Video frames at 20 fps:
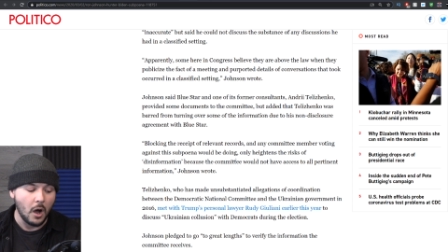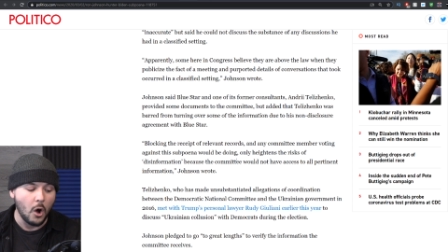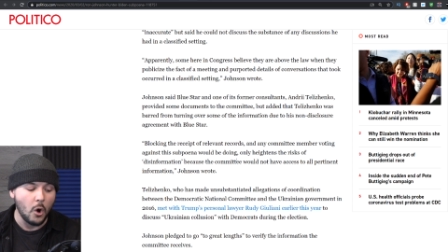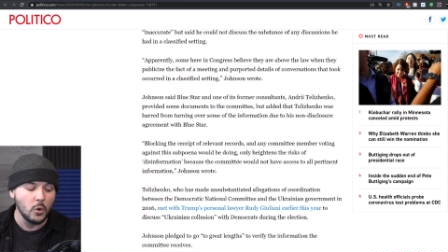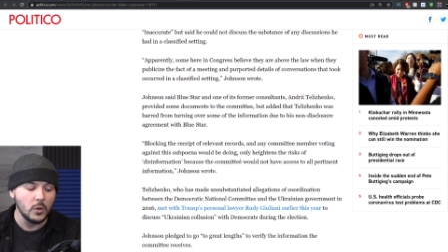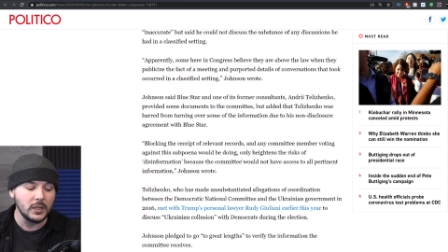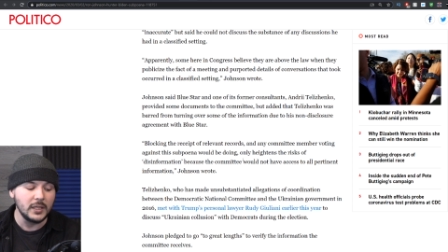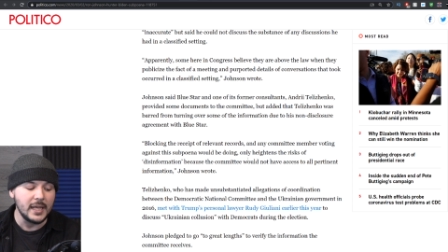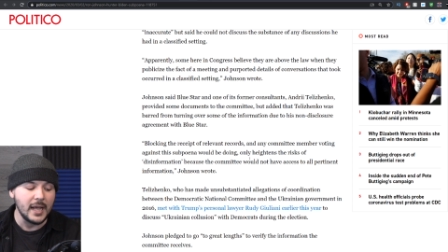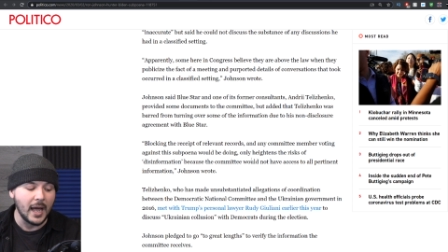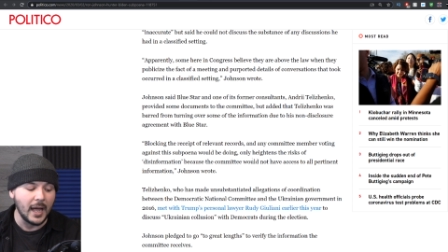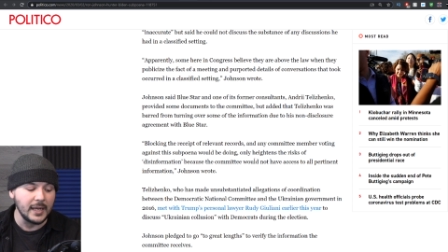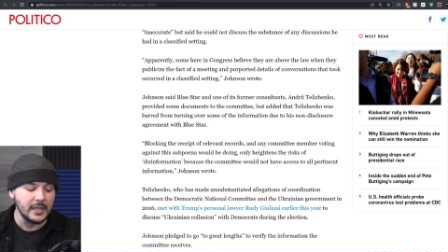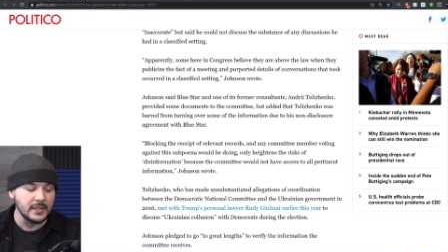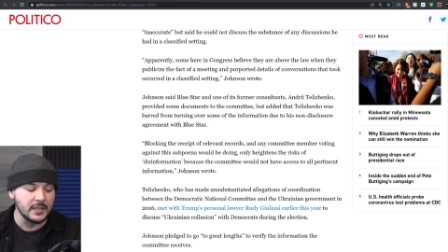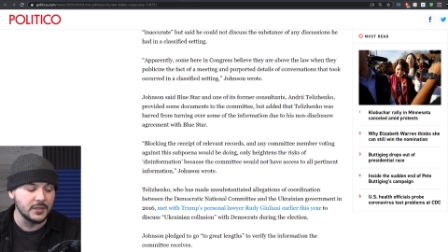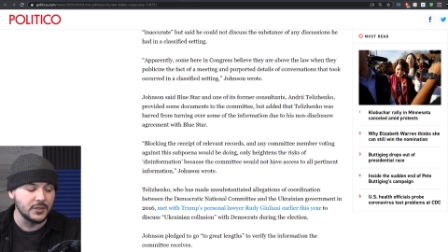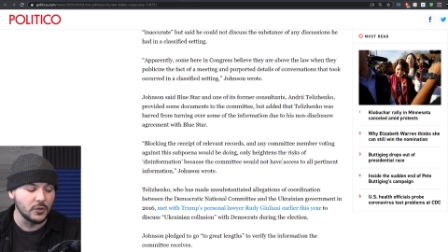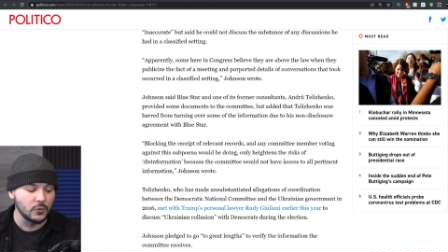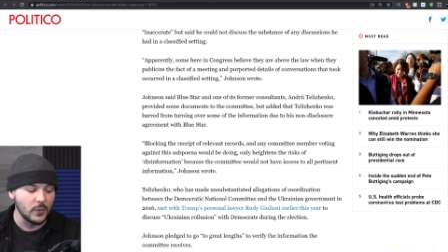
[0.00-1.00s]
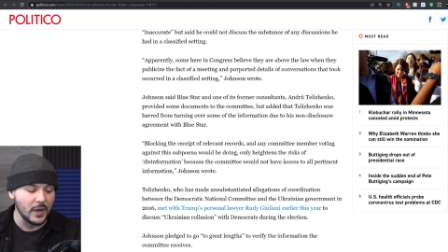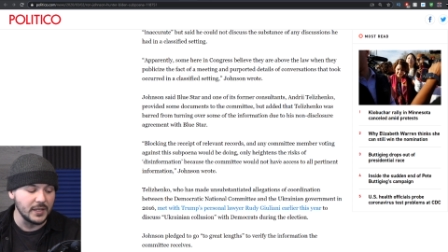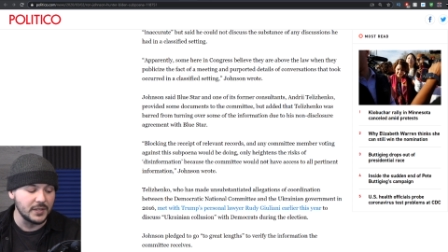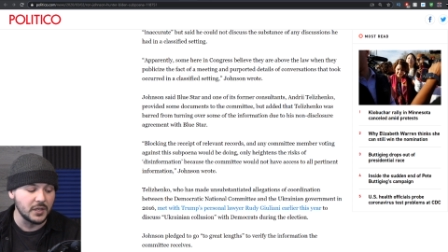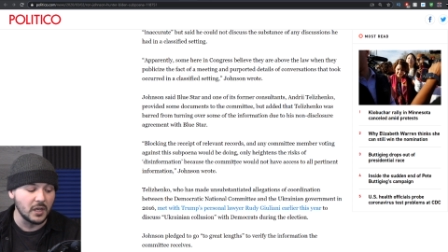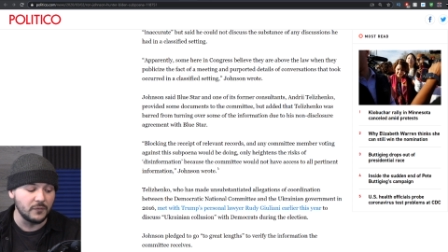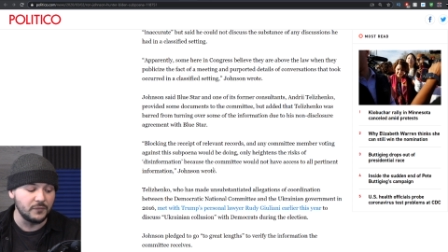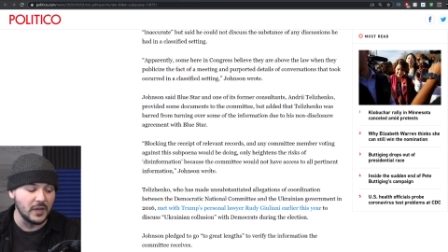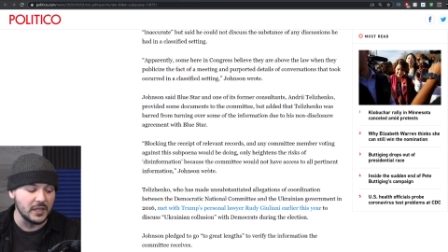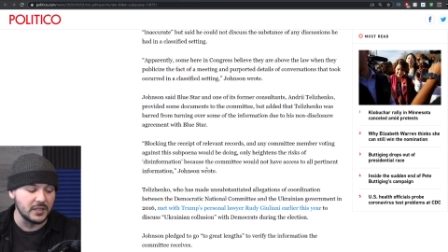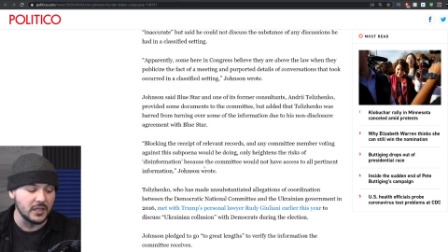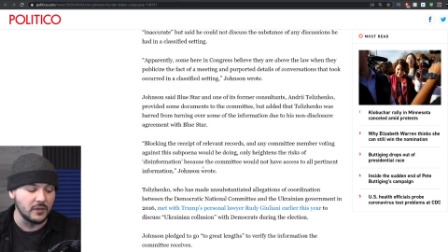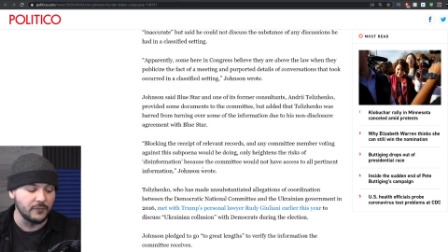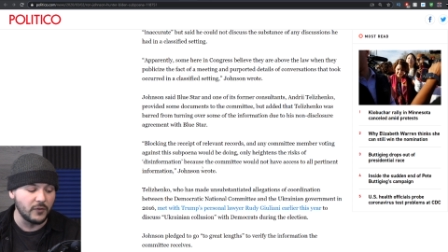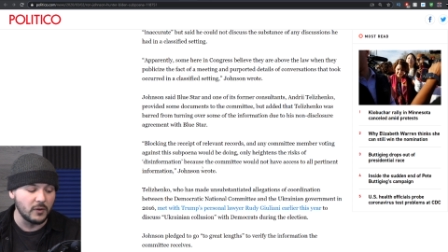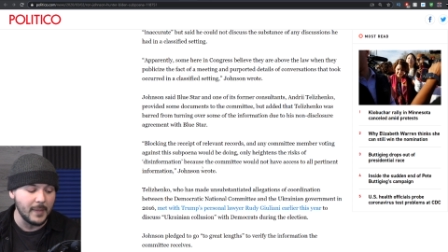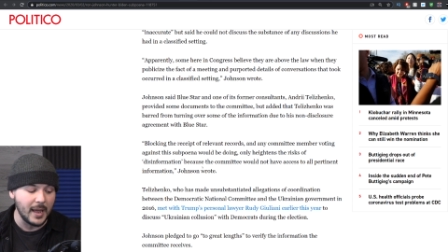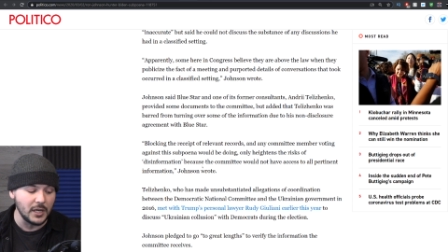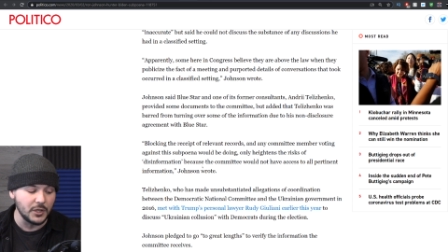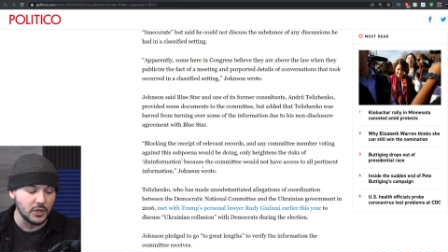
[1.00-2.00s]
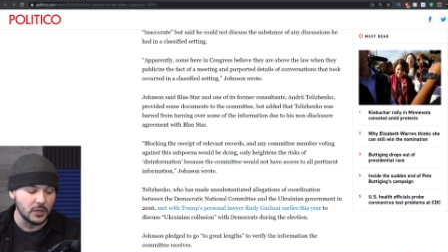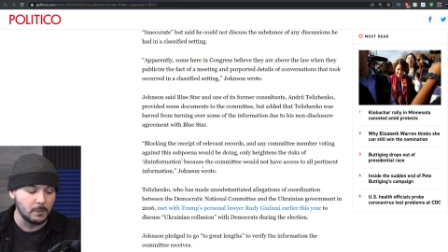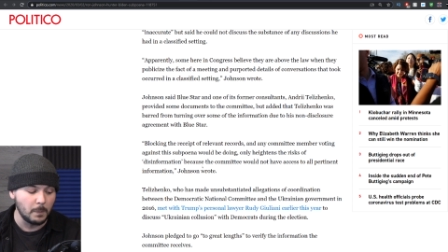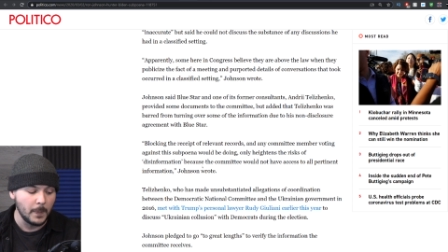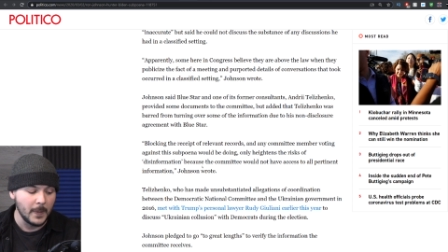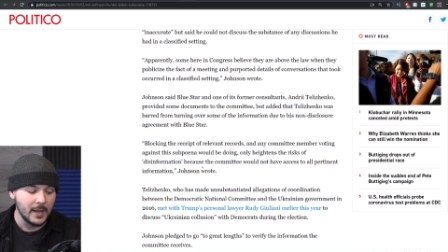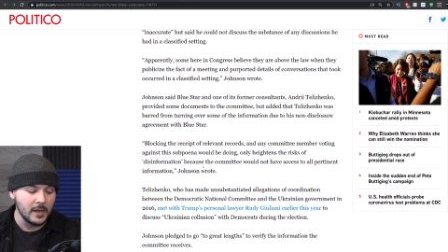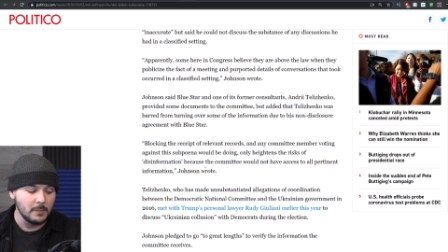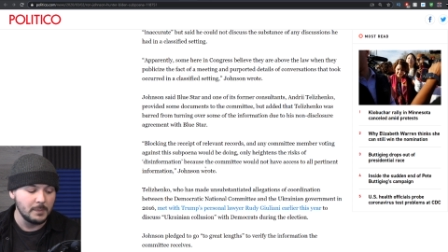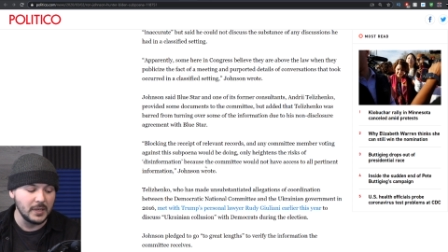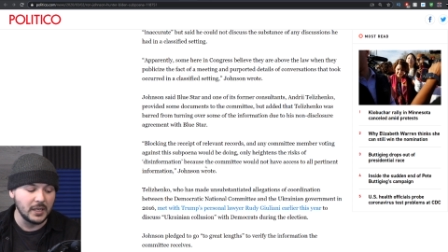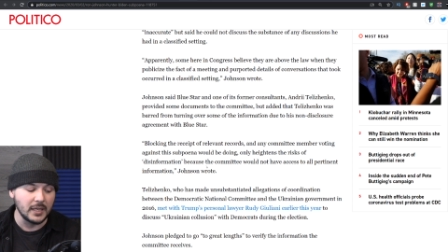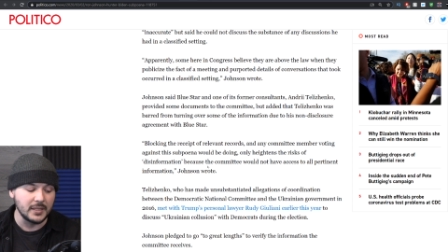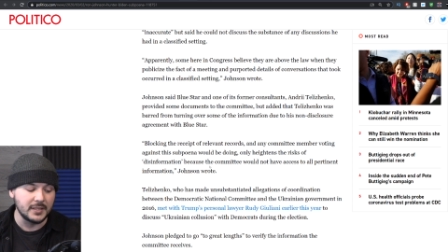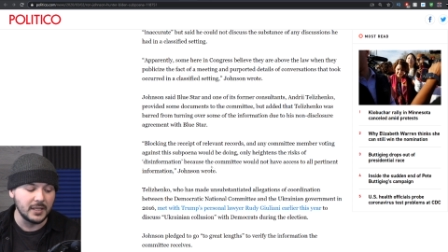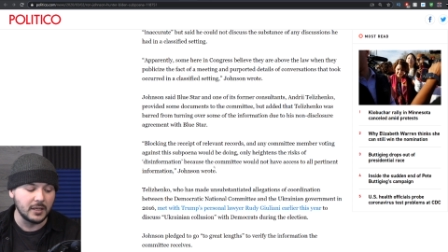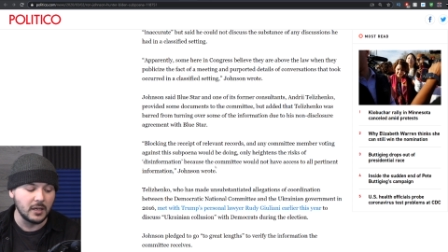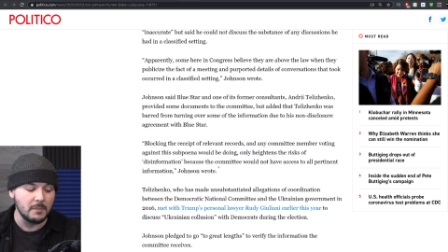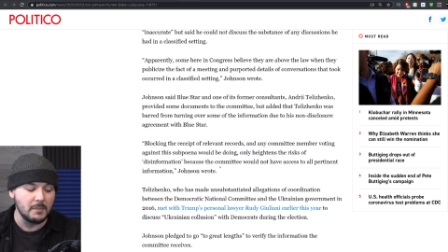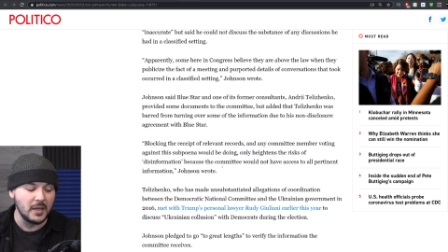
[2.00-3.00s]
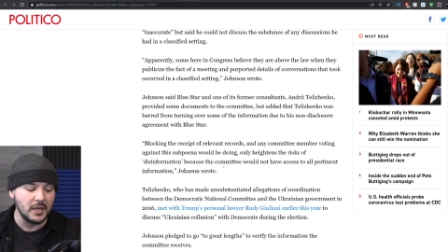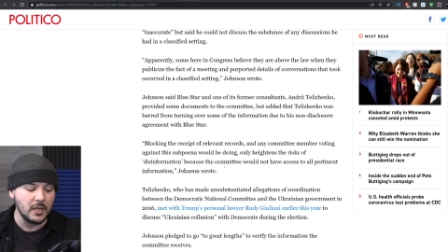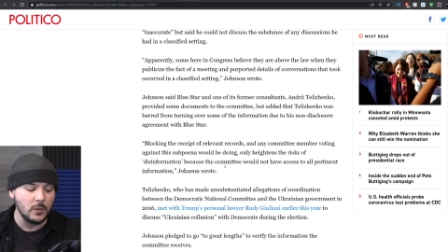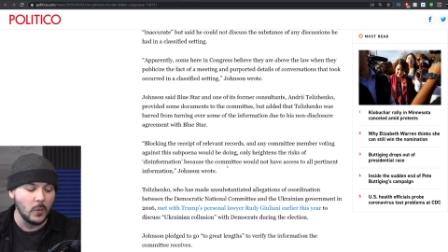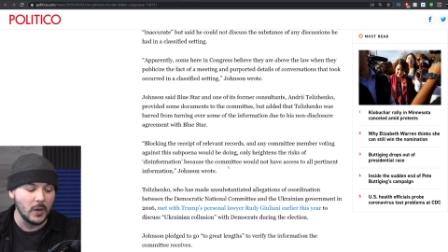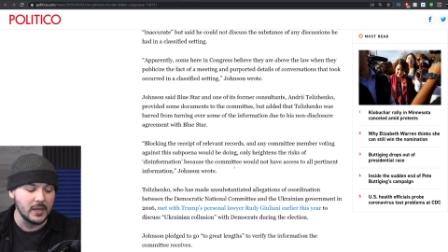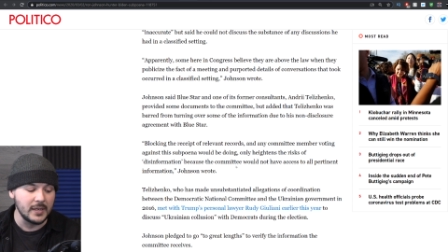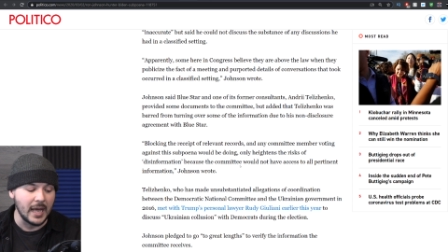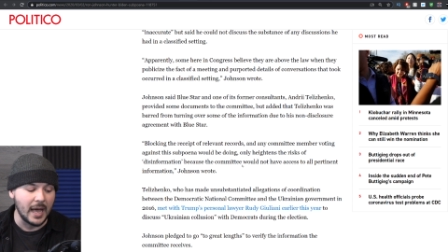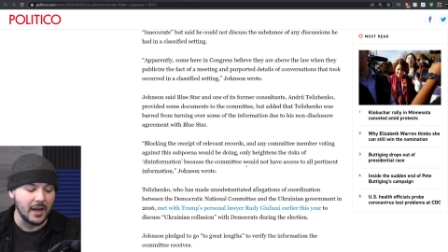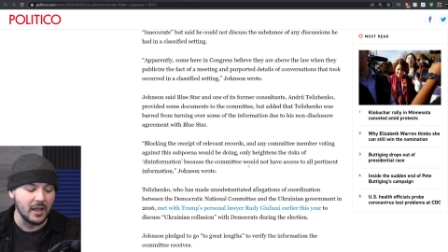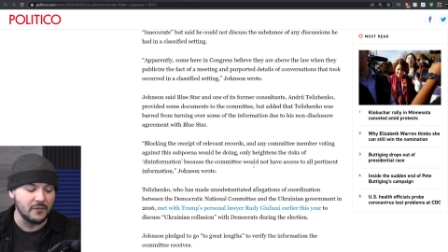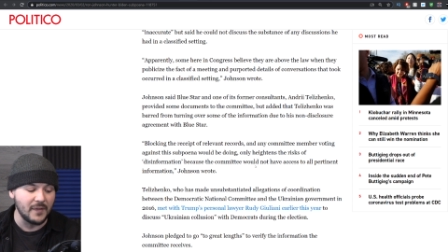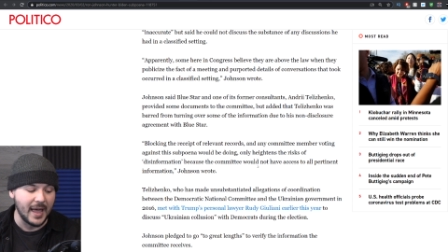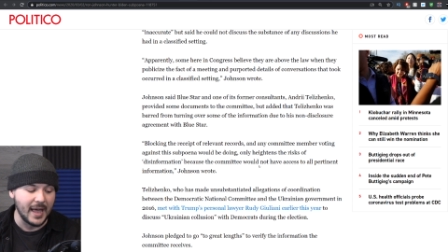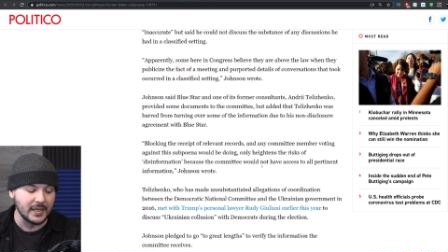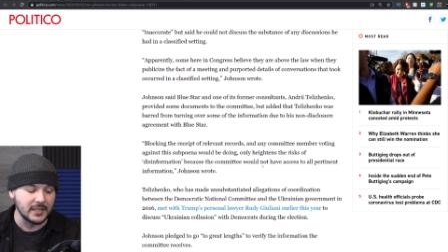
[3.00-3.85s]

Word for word: only heightens the risk of disinformation because the committee would not have